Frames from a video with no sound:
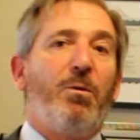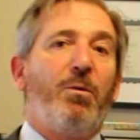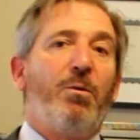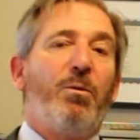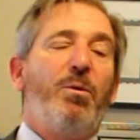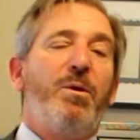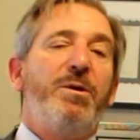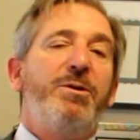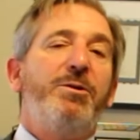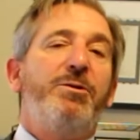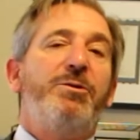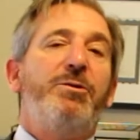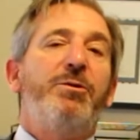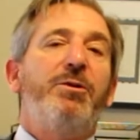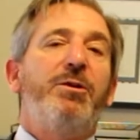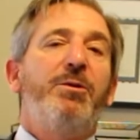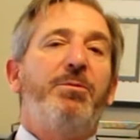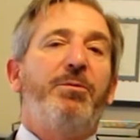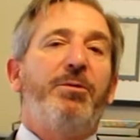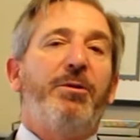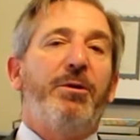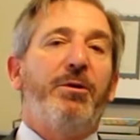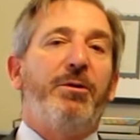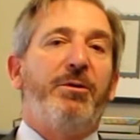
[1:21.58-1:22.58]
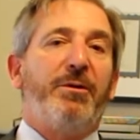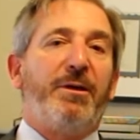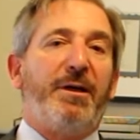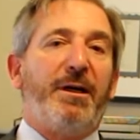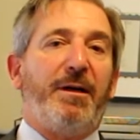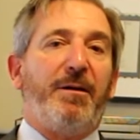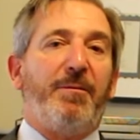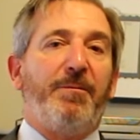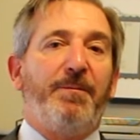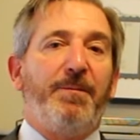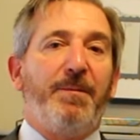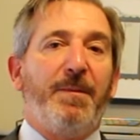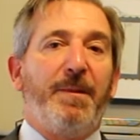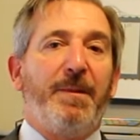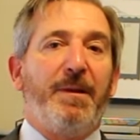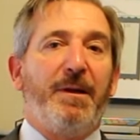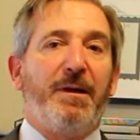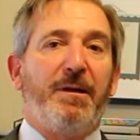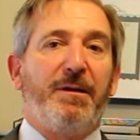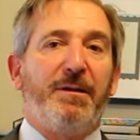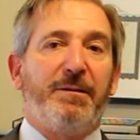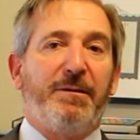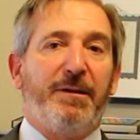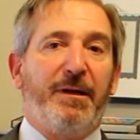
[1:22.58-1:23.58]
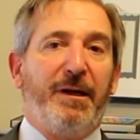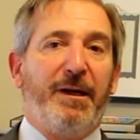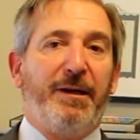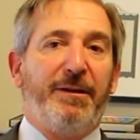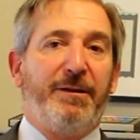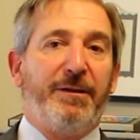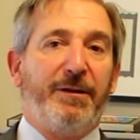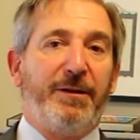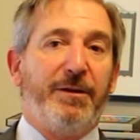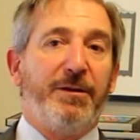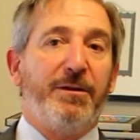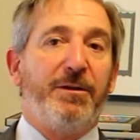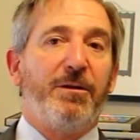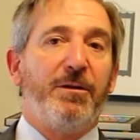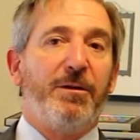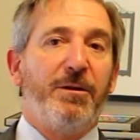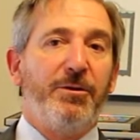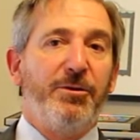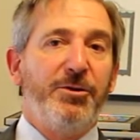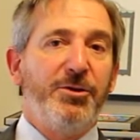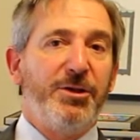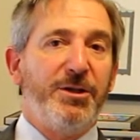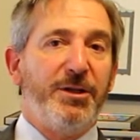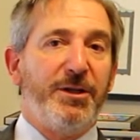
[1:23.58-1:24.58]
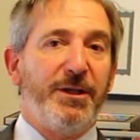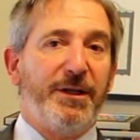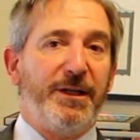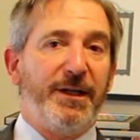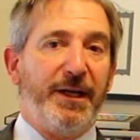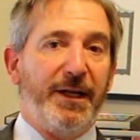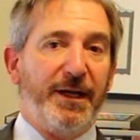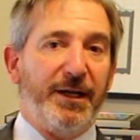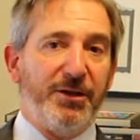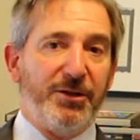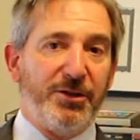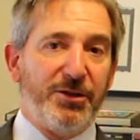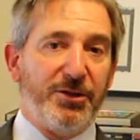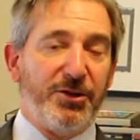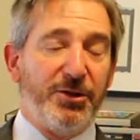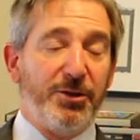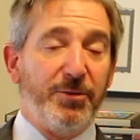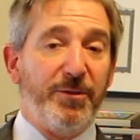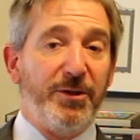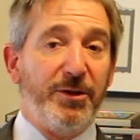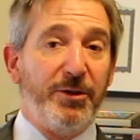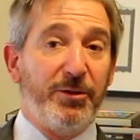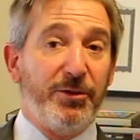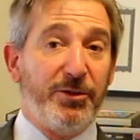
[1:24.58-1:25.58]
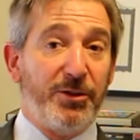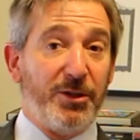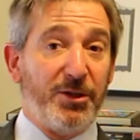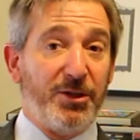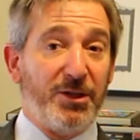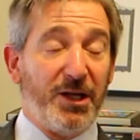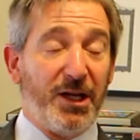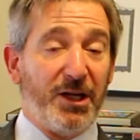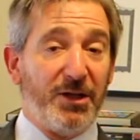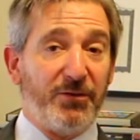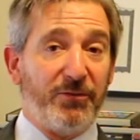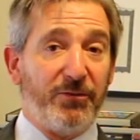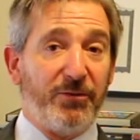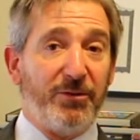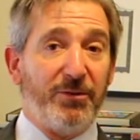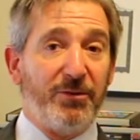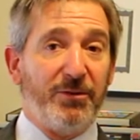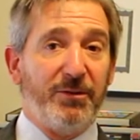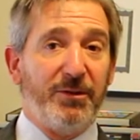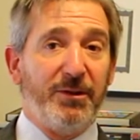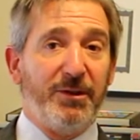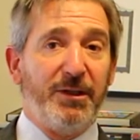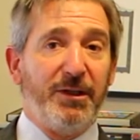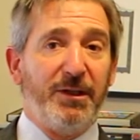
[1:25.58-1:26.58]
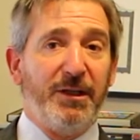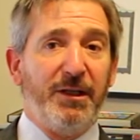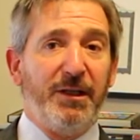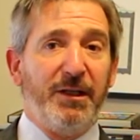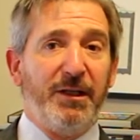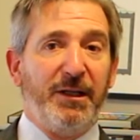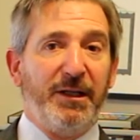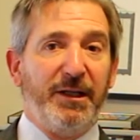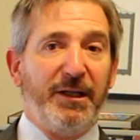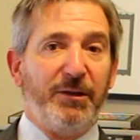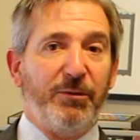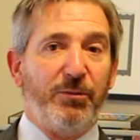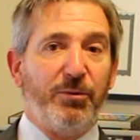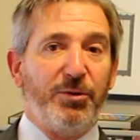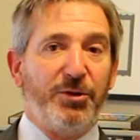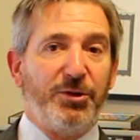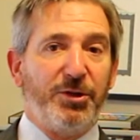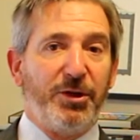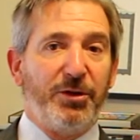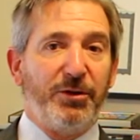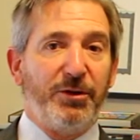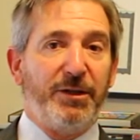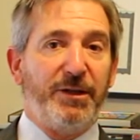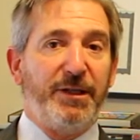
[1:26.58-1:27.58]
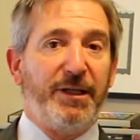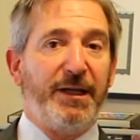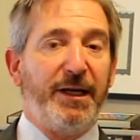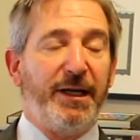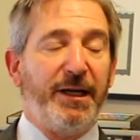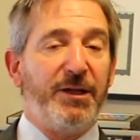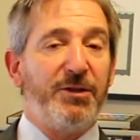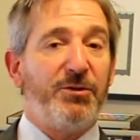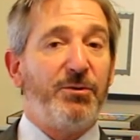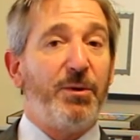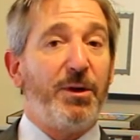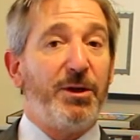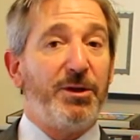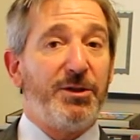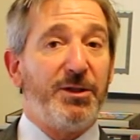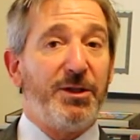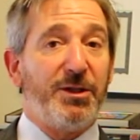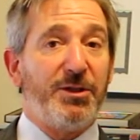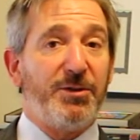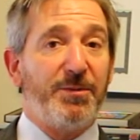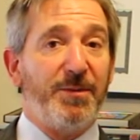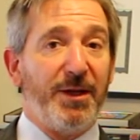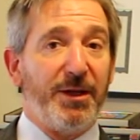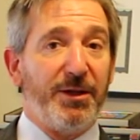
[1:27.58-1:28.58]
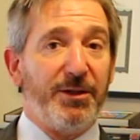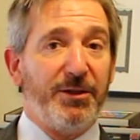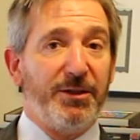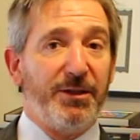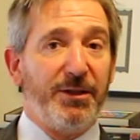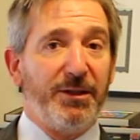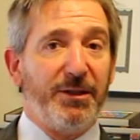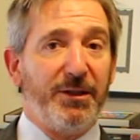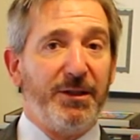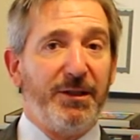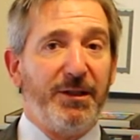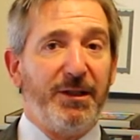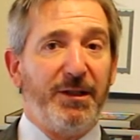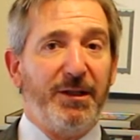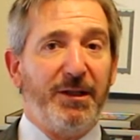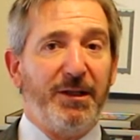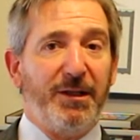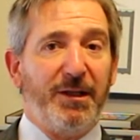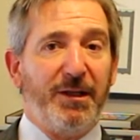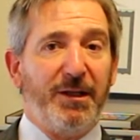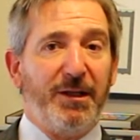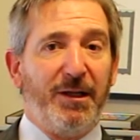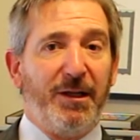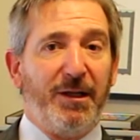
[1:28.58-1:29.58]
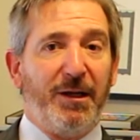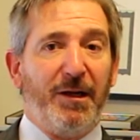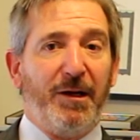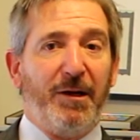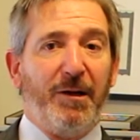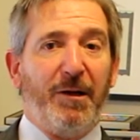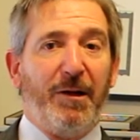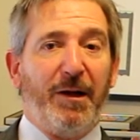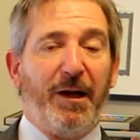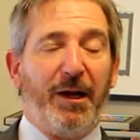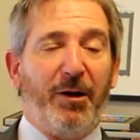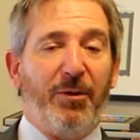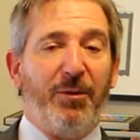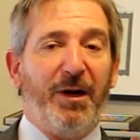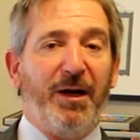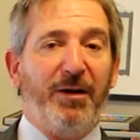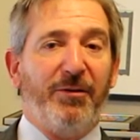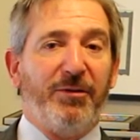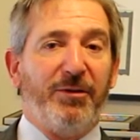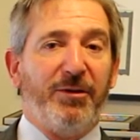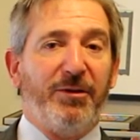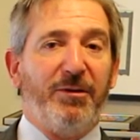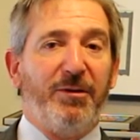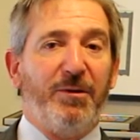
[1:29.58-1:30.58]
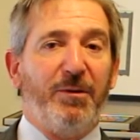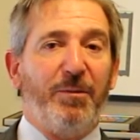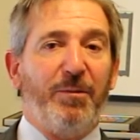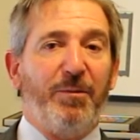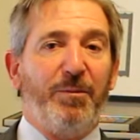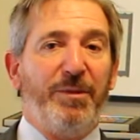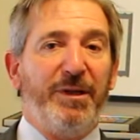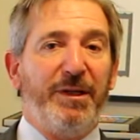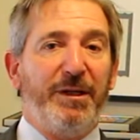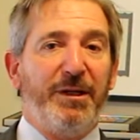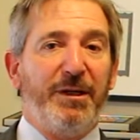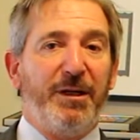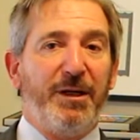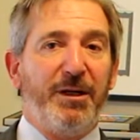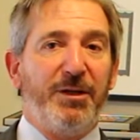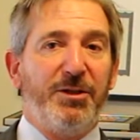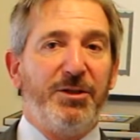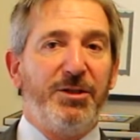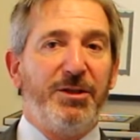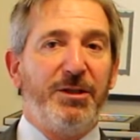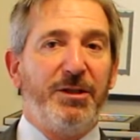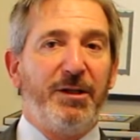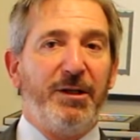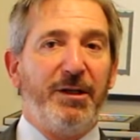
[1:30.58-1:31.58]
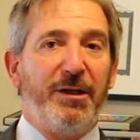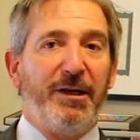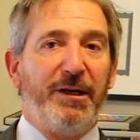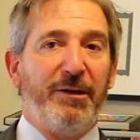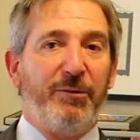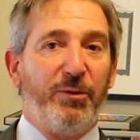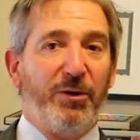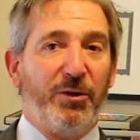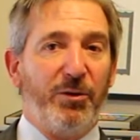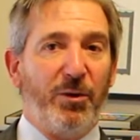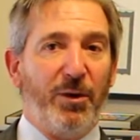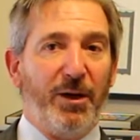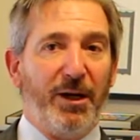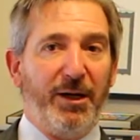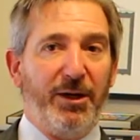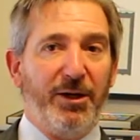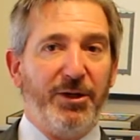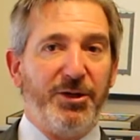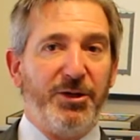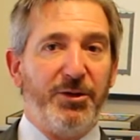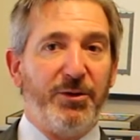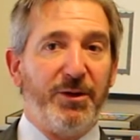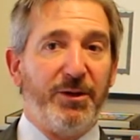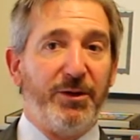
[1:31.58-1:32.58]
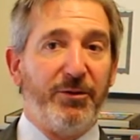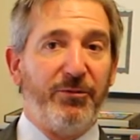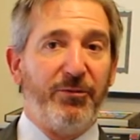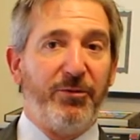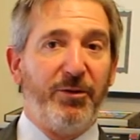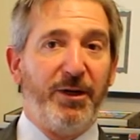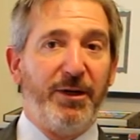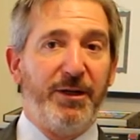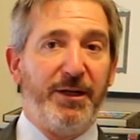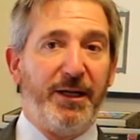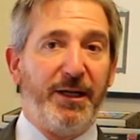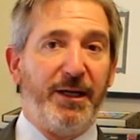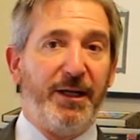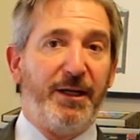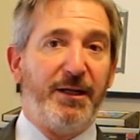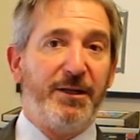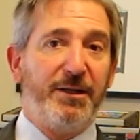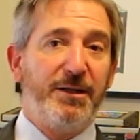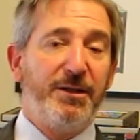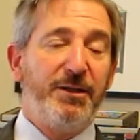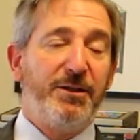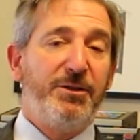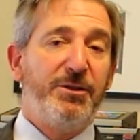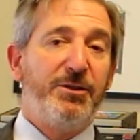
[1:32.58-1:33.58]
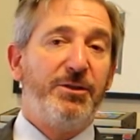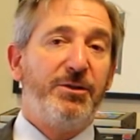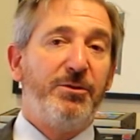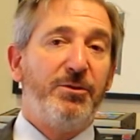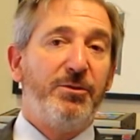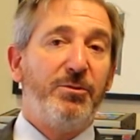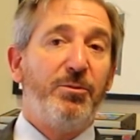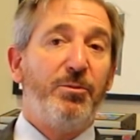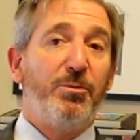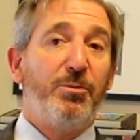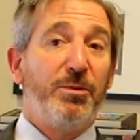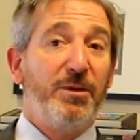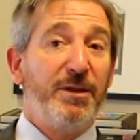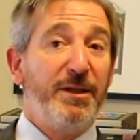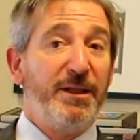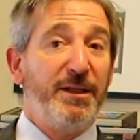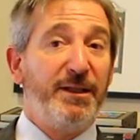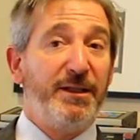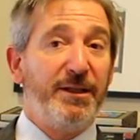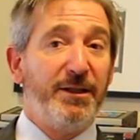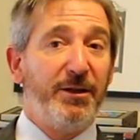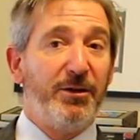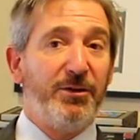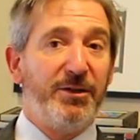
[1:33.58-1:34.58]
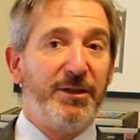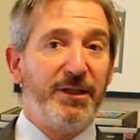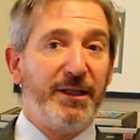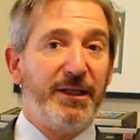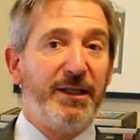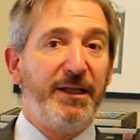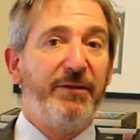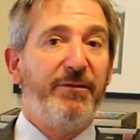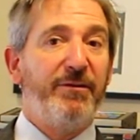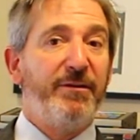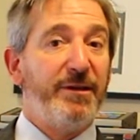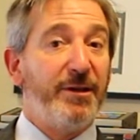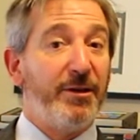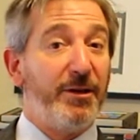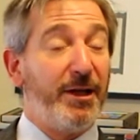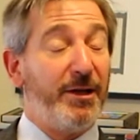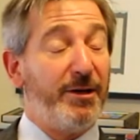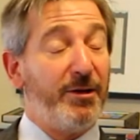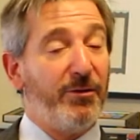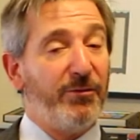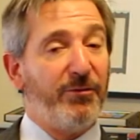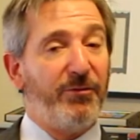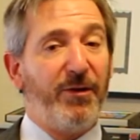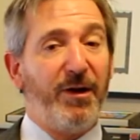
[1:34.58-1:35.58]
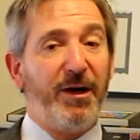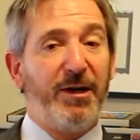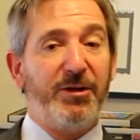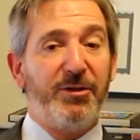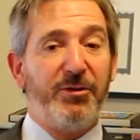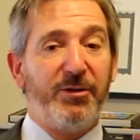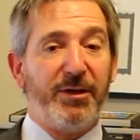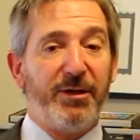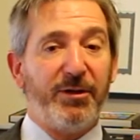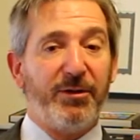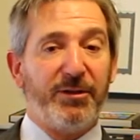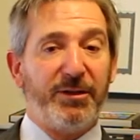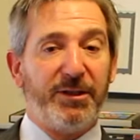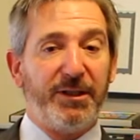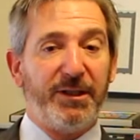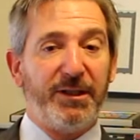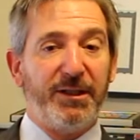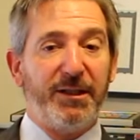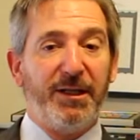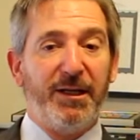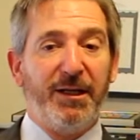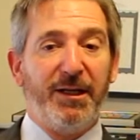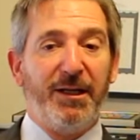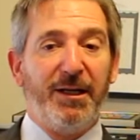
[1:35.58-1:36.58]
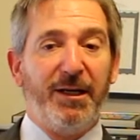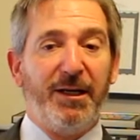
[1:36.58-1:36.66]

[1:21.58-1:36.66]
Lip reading: When you do the program, at the conclusion of the case, assuming you're successful, it will show that the case was dismissed. However, because it requires you on the front end to plead guilty, even though they don't find you guilty,